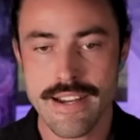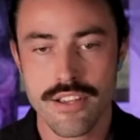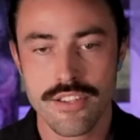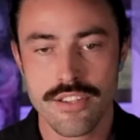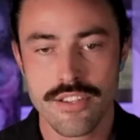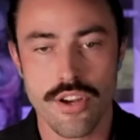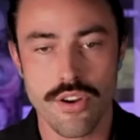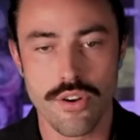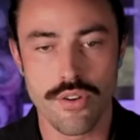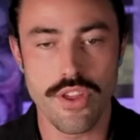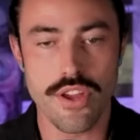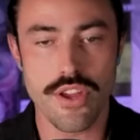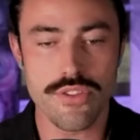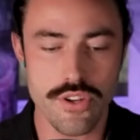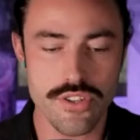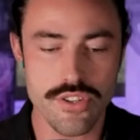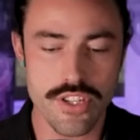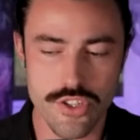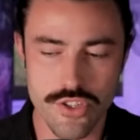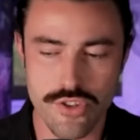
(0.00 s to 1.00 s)
So th-
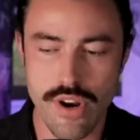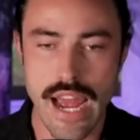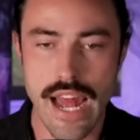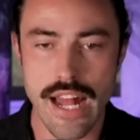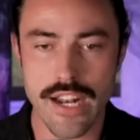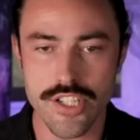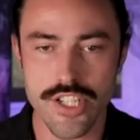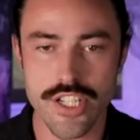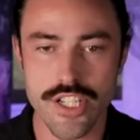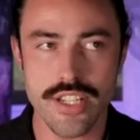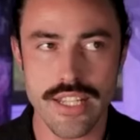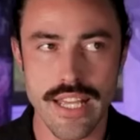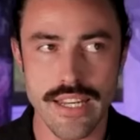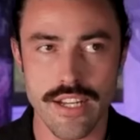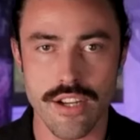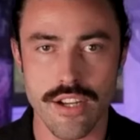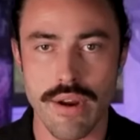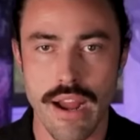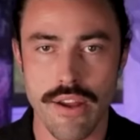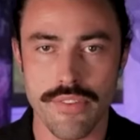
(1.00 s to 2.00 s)
there's a strategy to
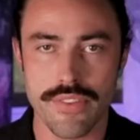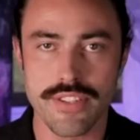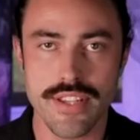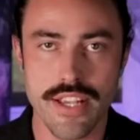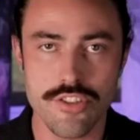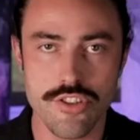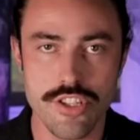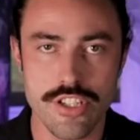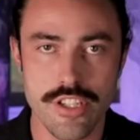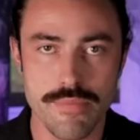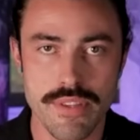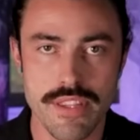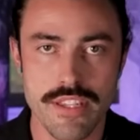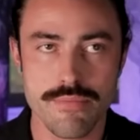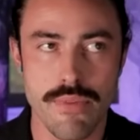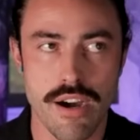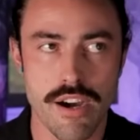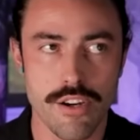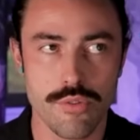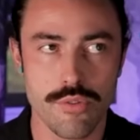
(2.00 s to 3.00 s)
getting around the censorship in this
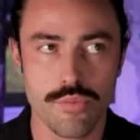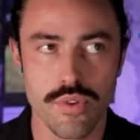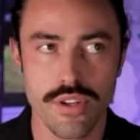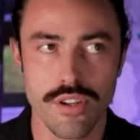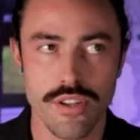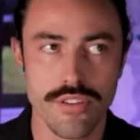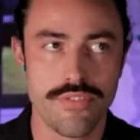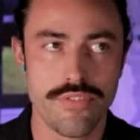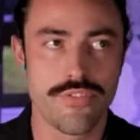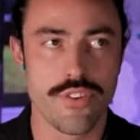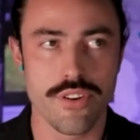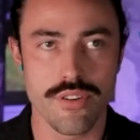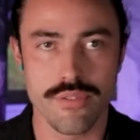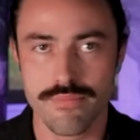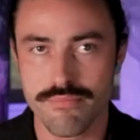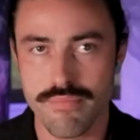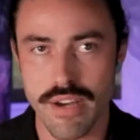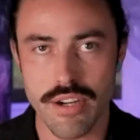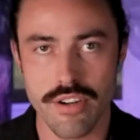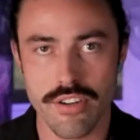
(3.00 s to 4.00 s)
modern world, for
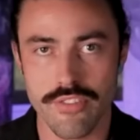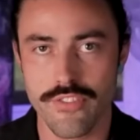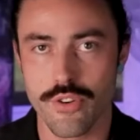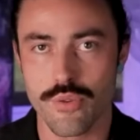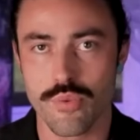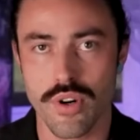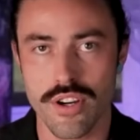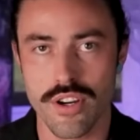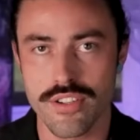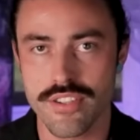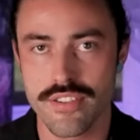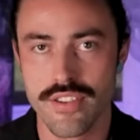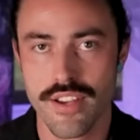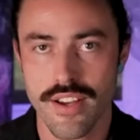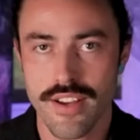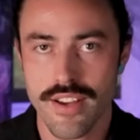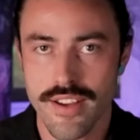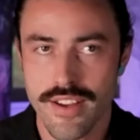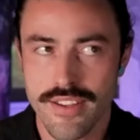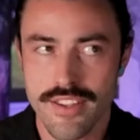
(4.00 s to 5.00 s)
better or for worse
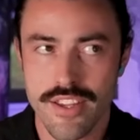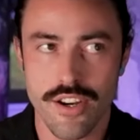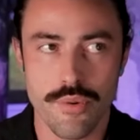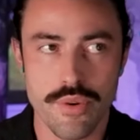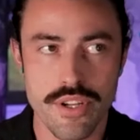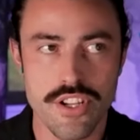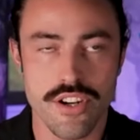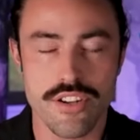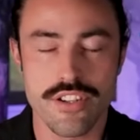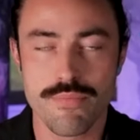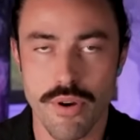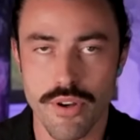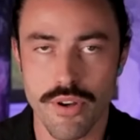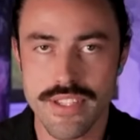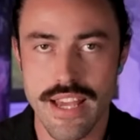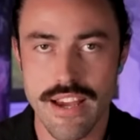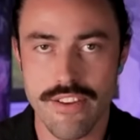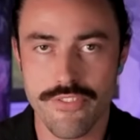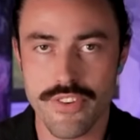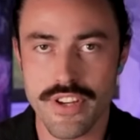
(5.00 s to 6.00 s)
you know, we are supposed
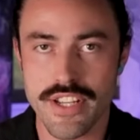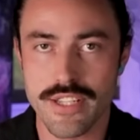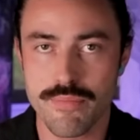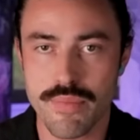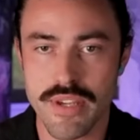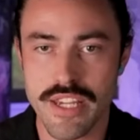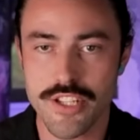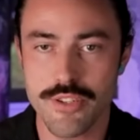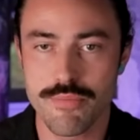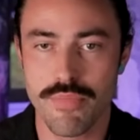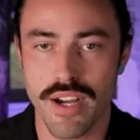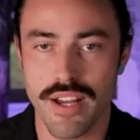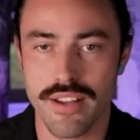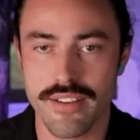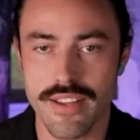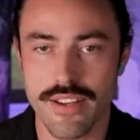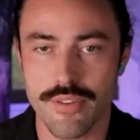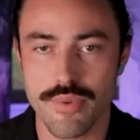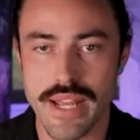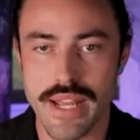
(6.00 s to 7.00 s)
to have free speech, but
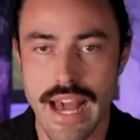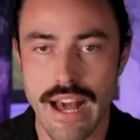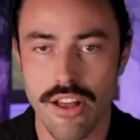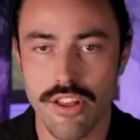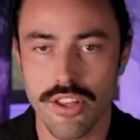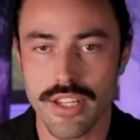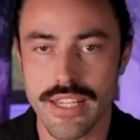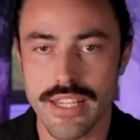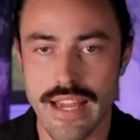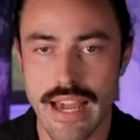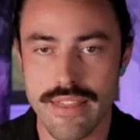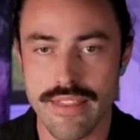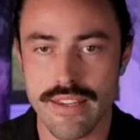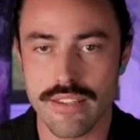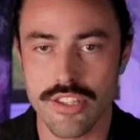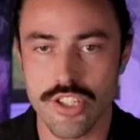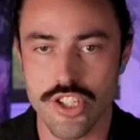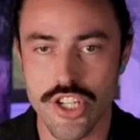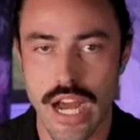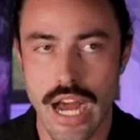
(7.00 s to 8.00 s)
in reality, I
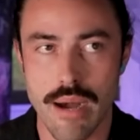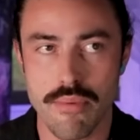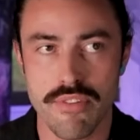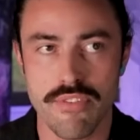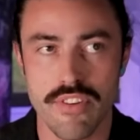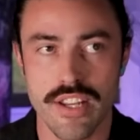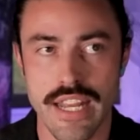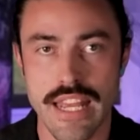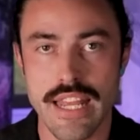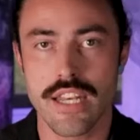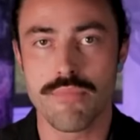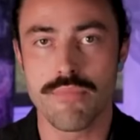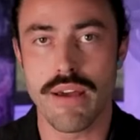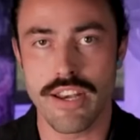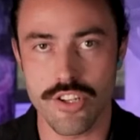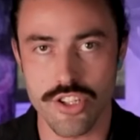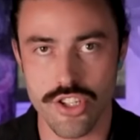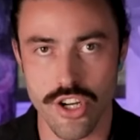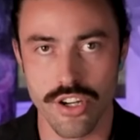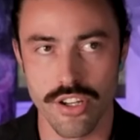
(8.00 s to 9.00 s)
think the job of an
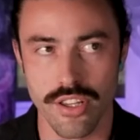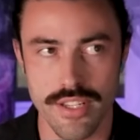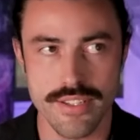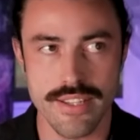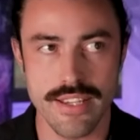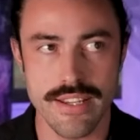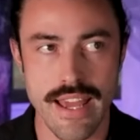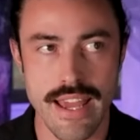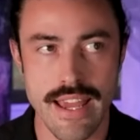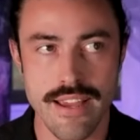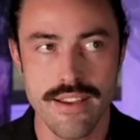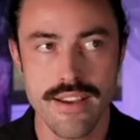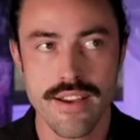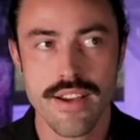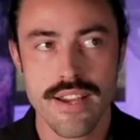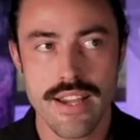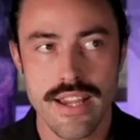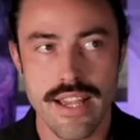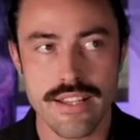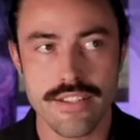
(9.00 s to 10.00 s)
independent journalist today
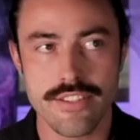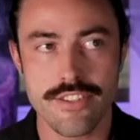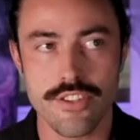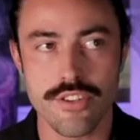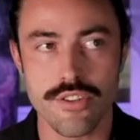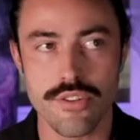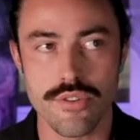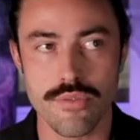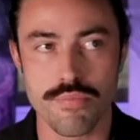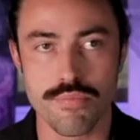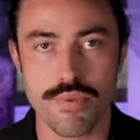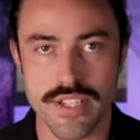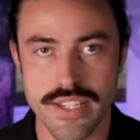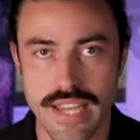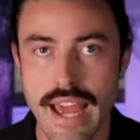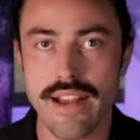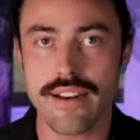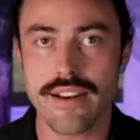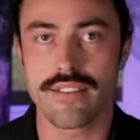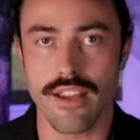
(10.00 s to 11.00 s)
is to
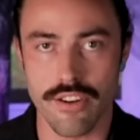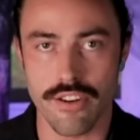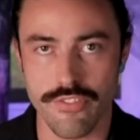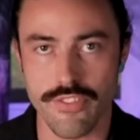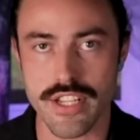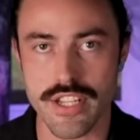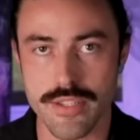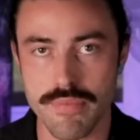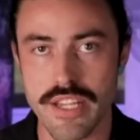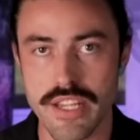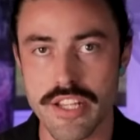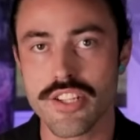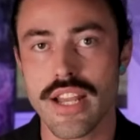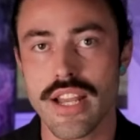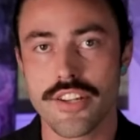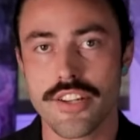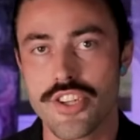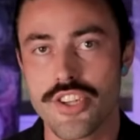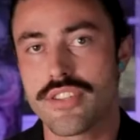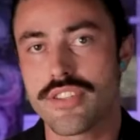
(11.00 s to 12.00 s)
protect their free speech,
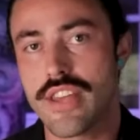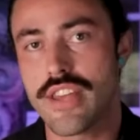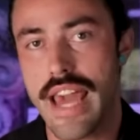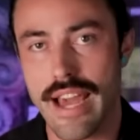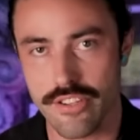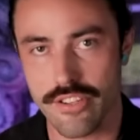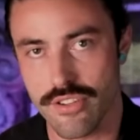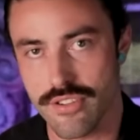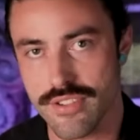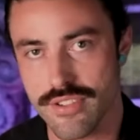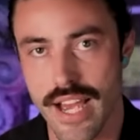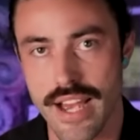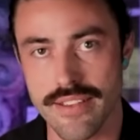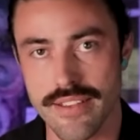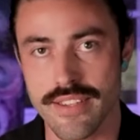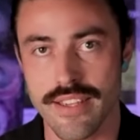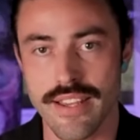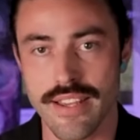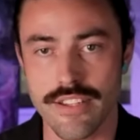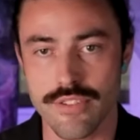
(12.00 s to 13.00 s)
not just to
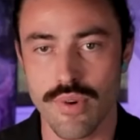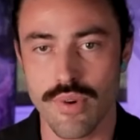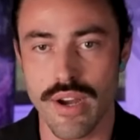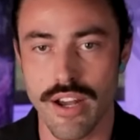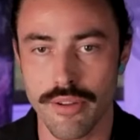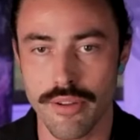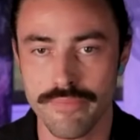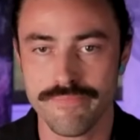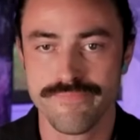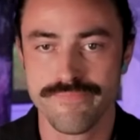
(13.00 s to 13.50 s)
exercise it as well.